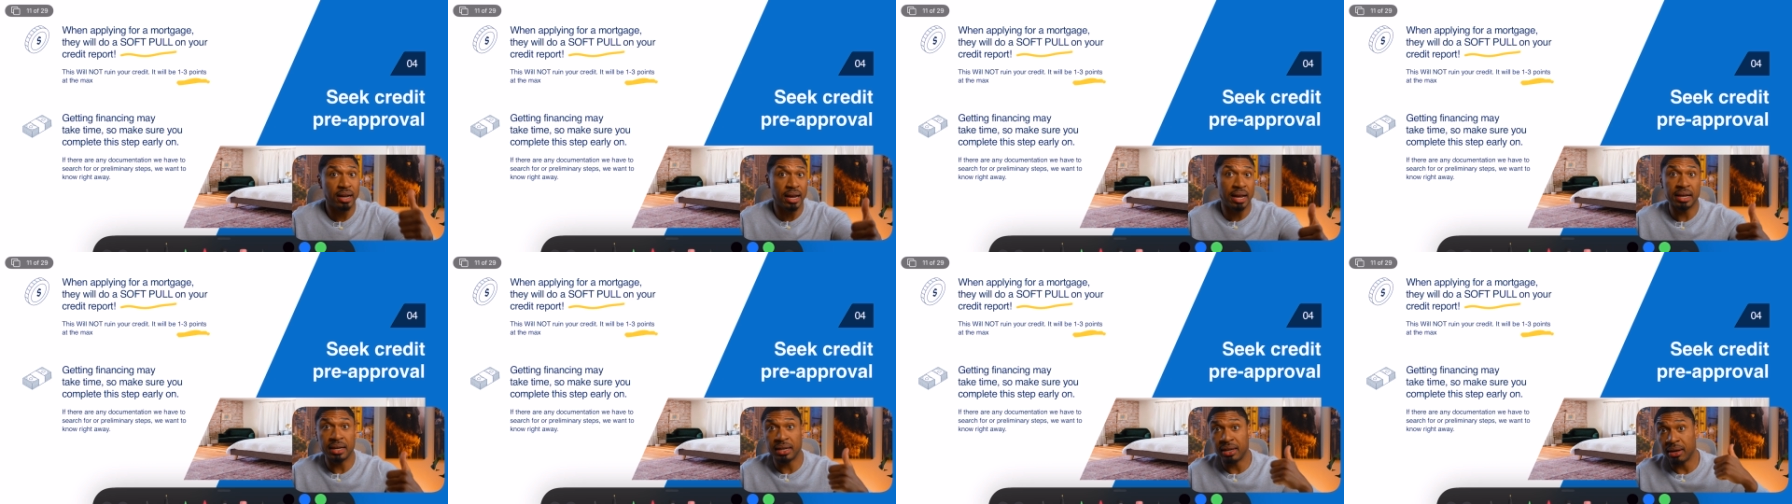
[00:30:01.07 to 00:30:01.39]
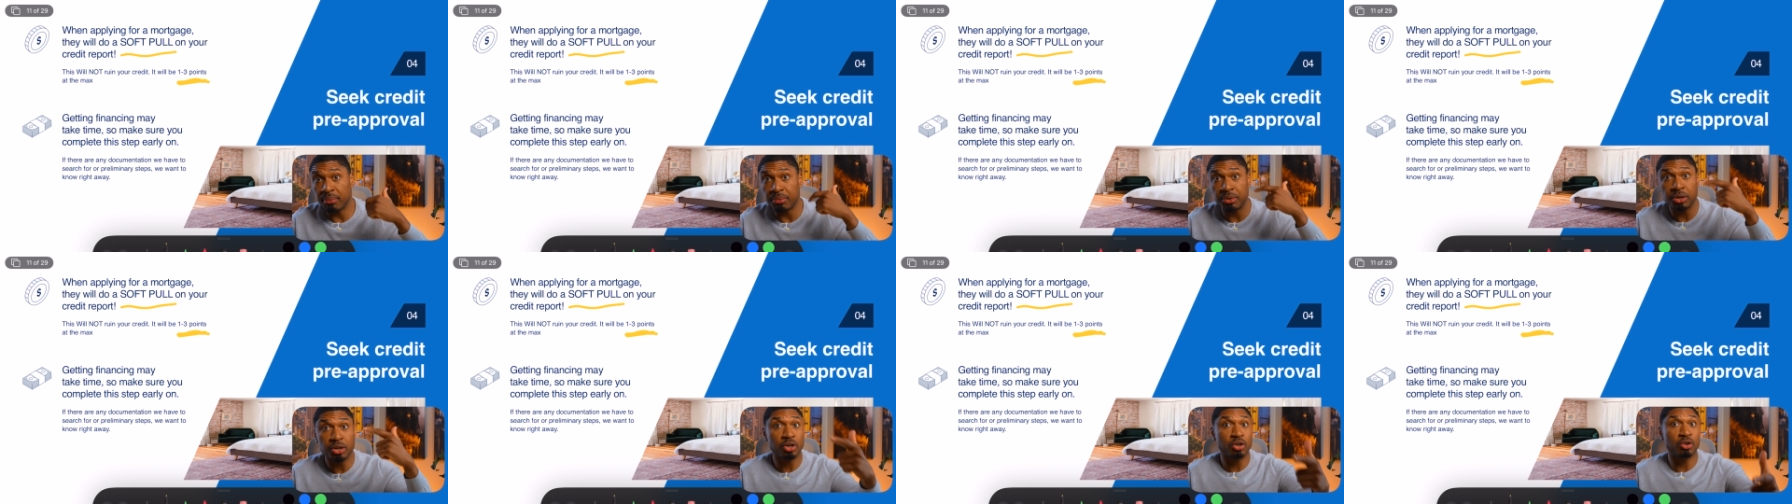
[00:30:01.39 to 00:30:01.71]

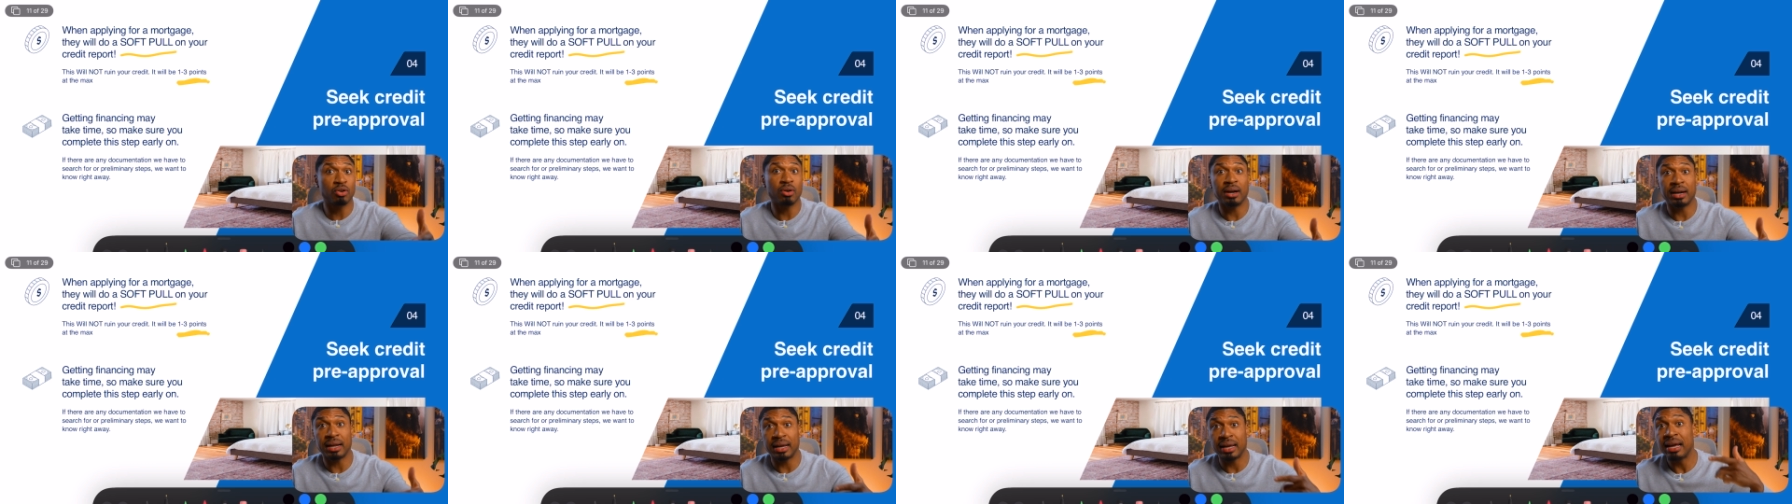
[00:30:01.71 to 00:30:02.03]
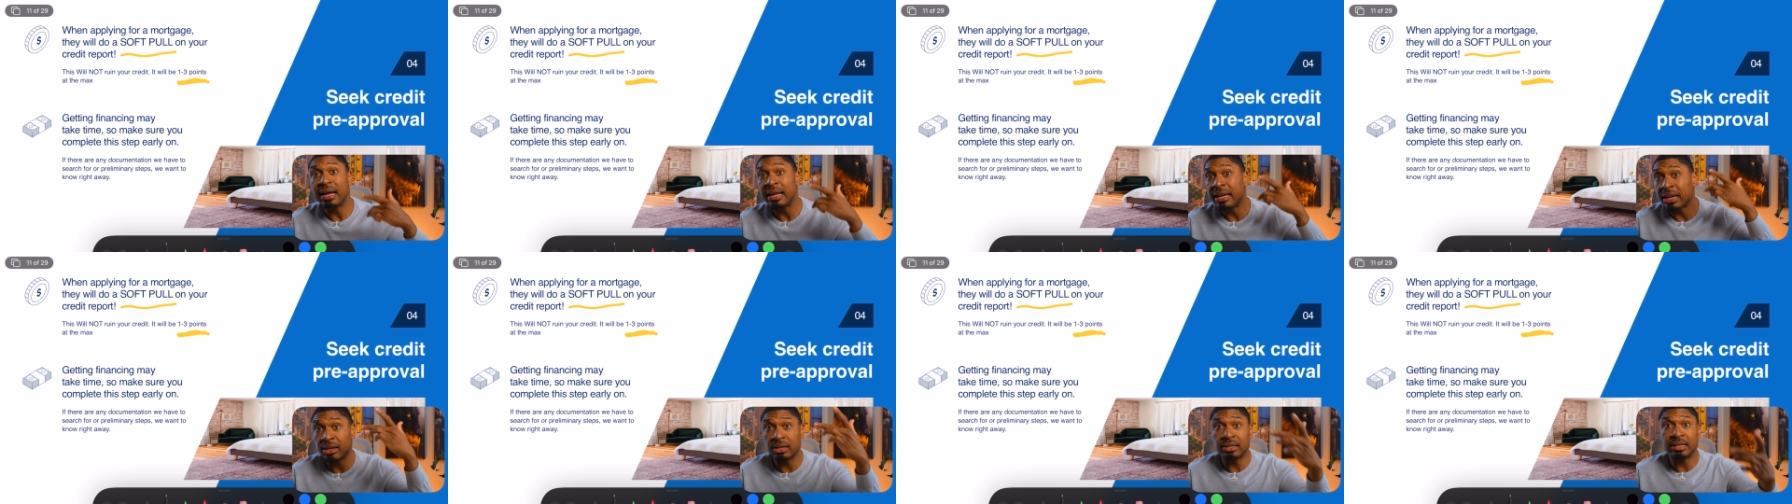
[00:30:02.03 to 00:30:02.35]
income, your credit,
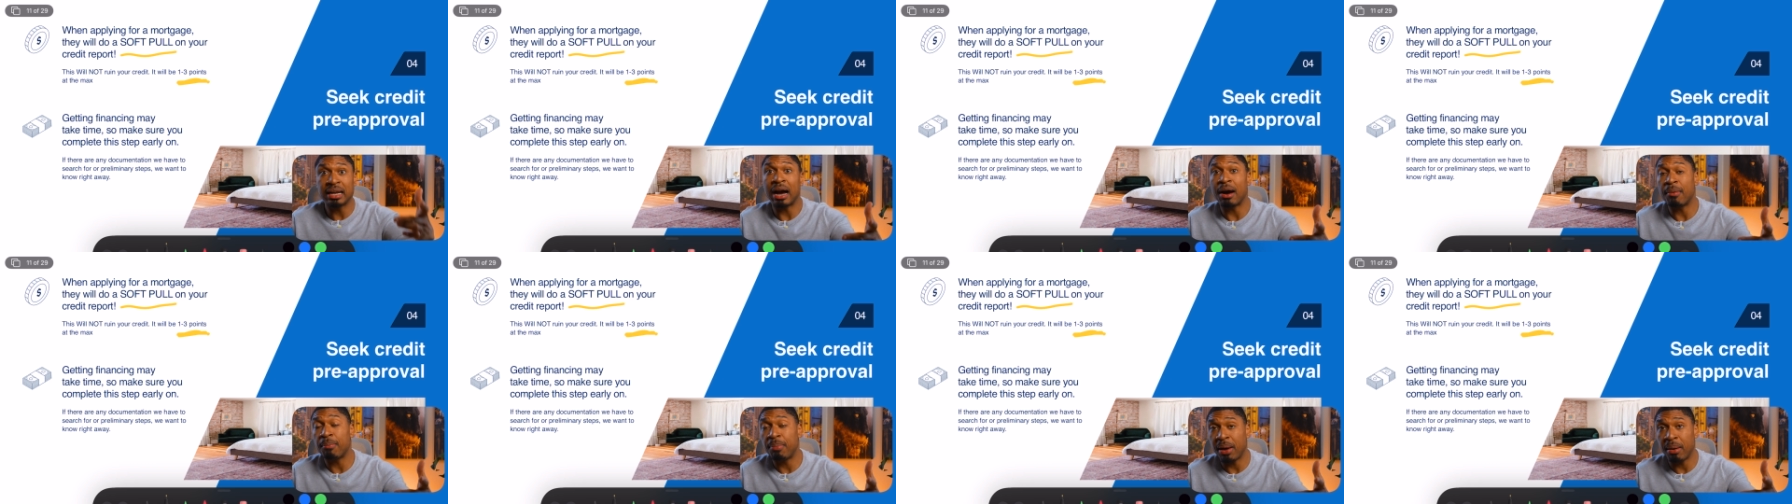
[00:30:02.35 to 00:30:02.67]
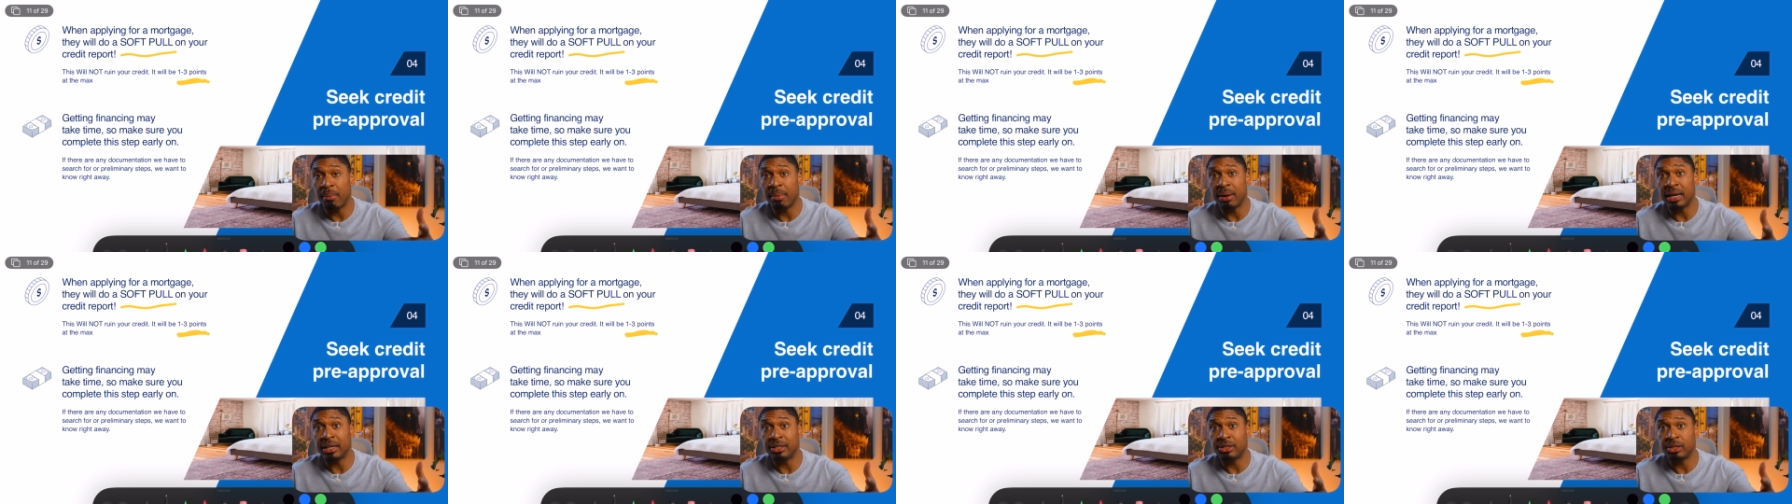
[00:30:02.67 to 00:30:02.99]
your down
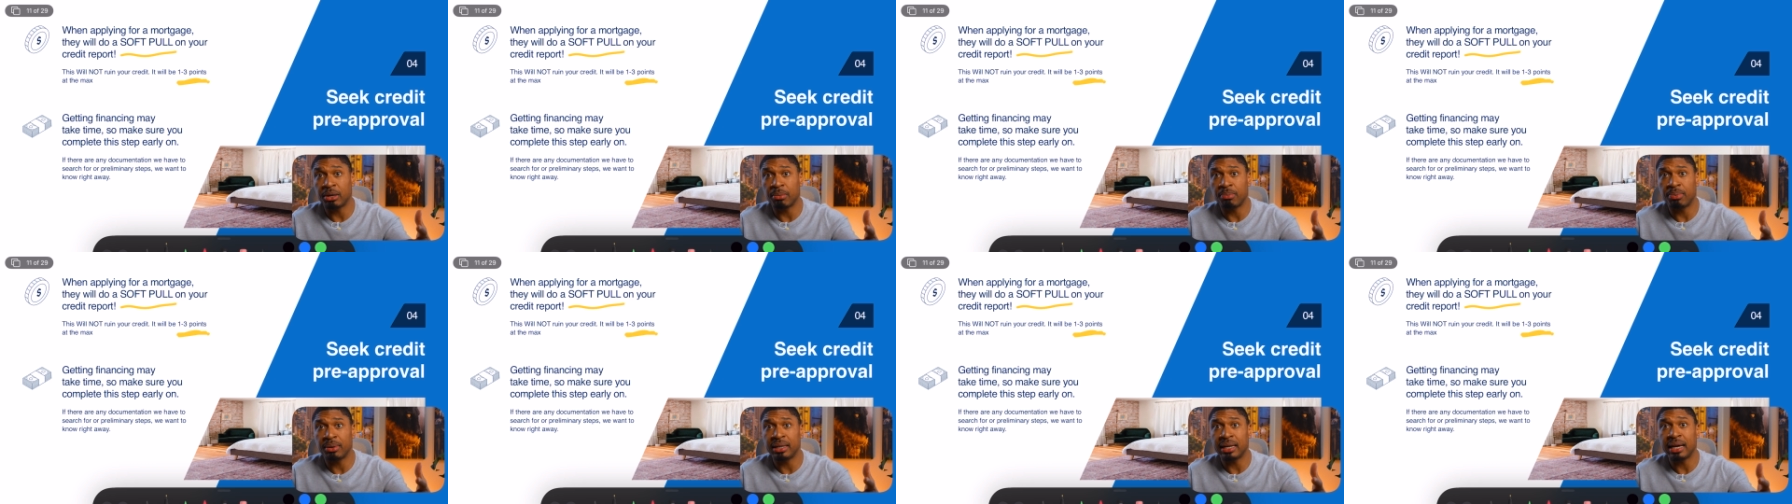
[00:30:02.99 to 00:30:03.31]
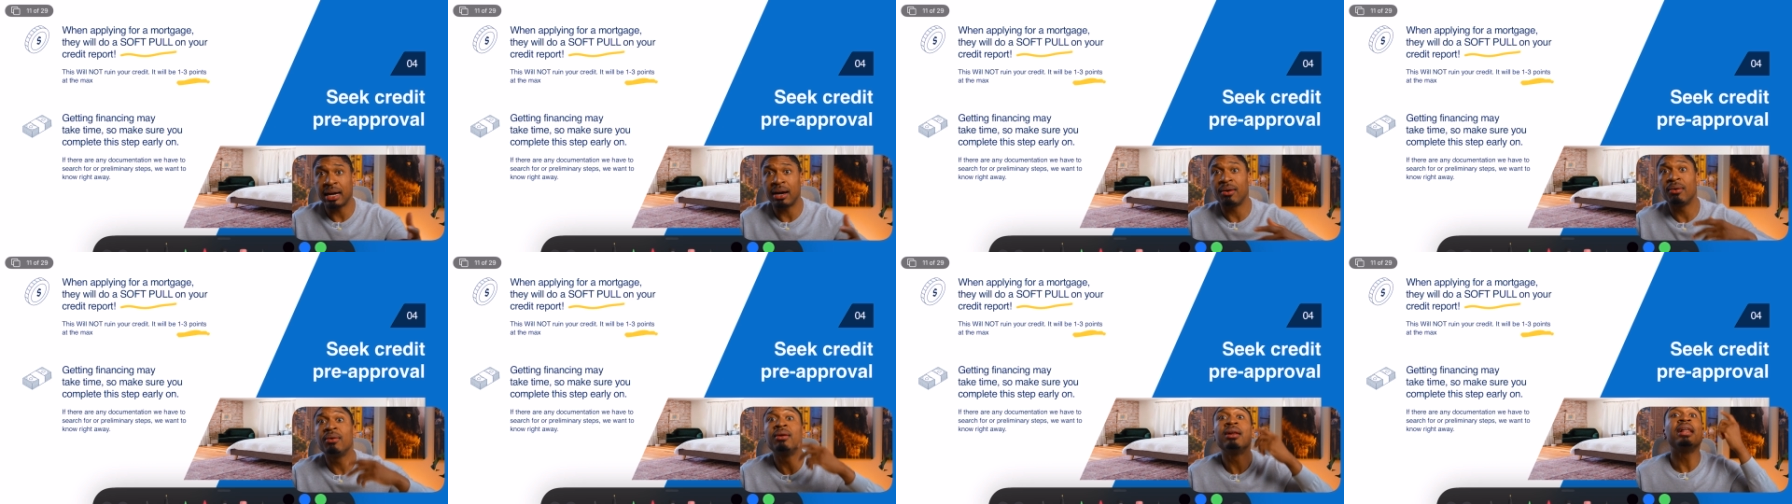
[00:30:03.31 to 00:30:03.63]
payment that you can put
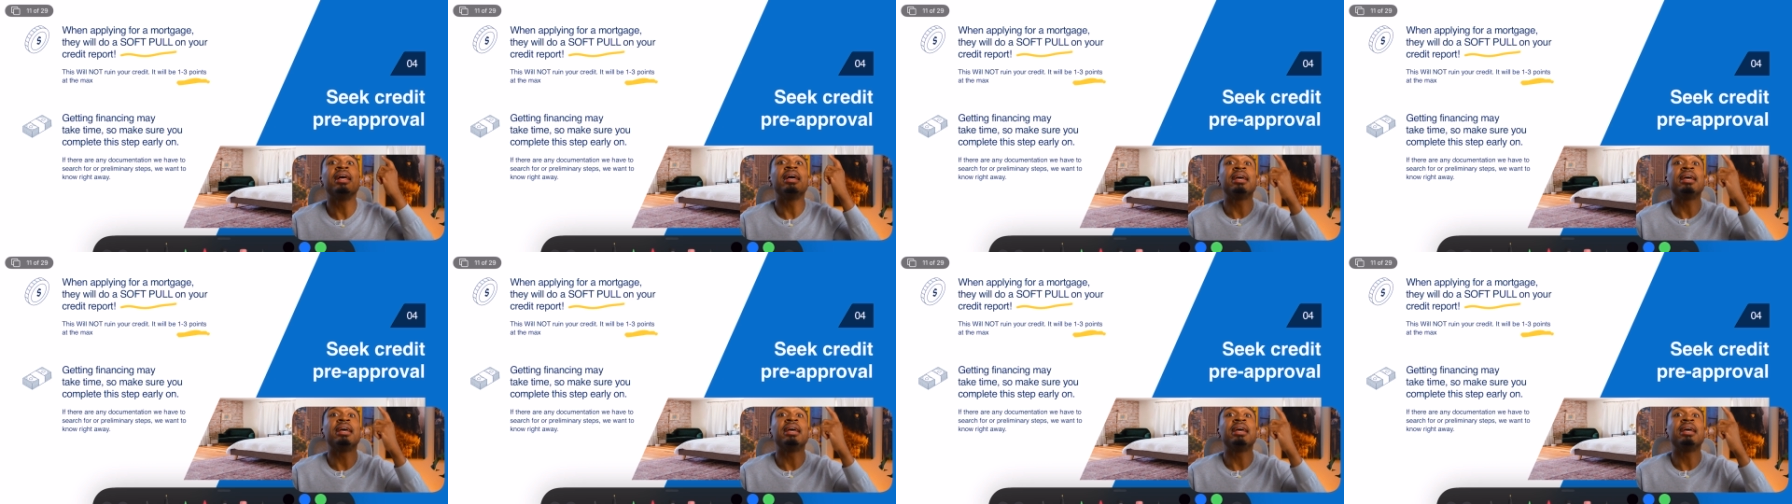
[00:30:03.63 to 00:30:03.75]
down,